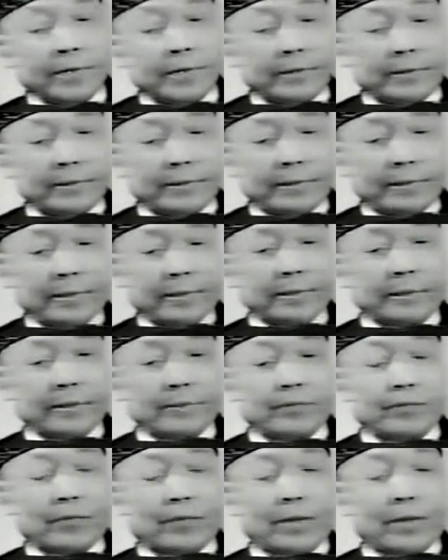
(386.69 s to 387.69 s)
earth
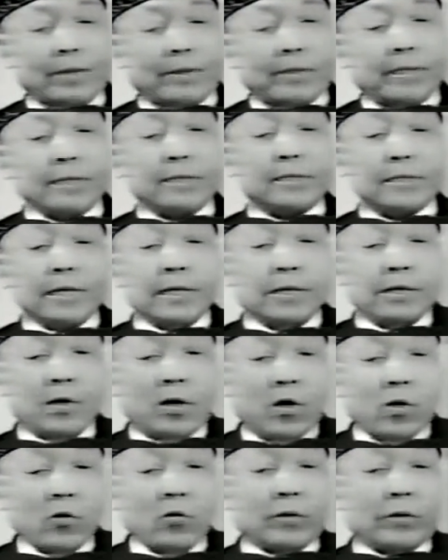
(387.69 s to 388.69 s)
here. They
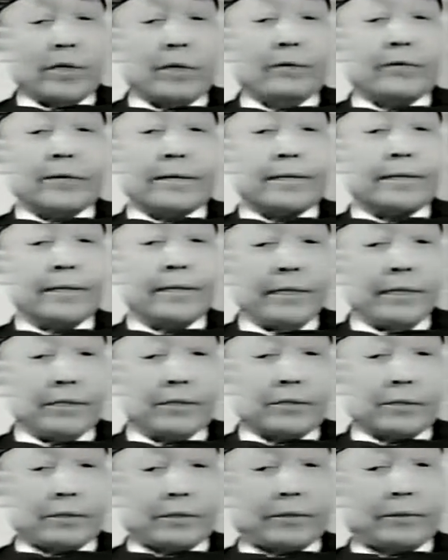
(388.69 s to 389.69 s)
seek only
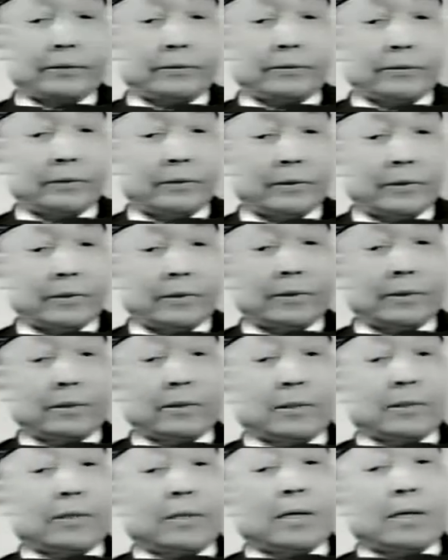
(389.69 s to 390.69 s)
recognition
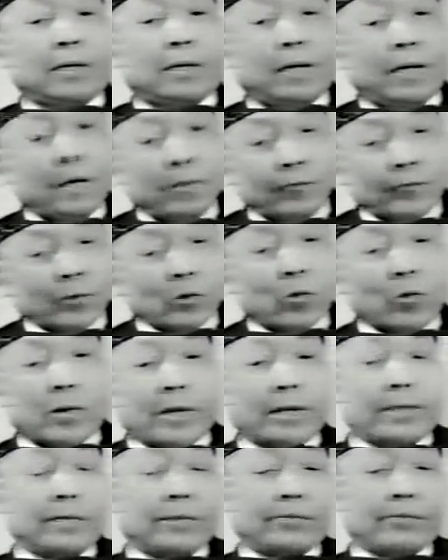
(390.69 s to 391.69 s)
of the
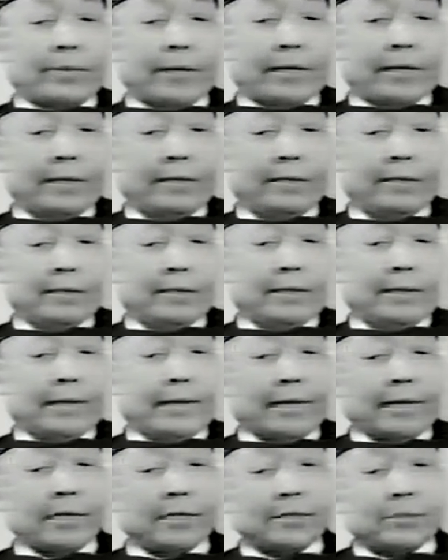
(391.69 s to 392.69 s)
white man
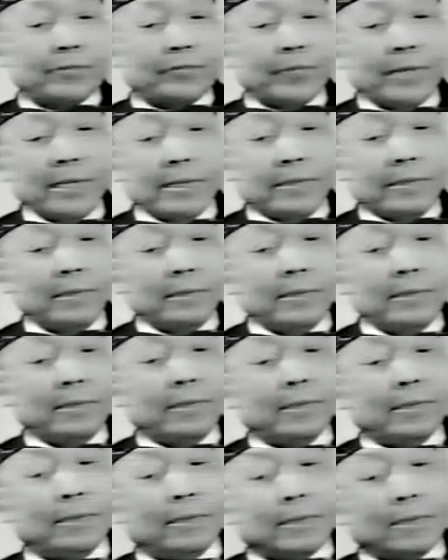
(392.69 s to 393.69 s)
as
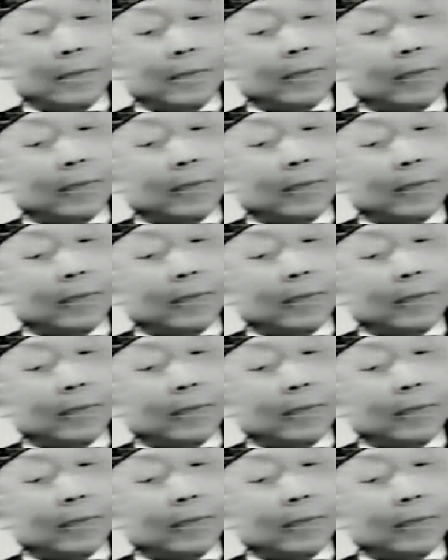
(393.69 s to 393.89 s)
being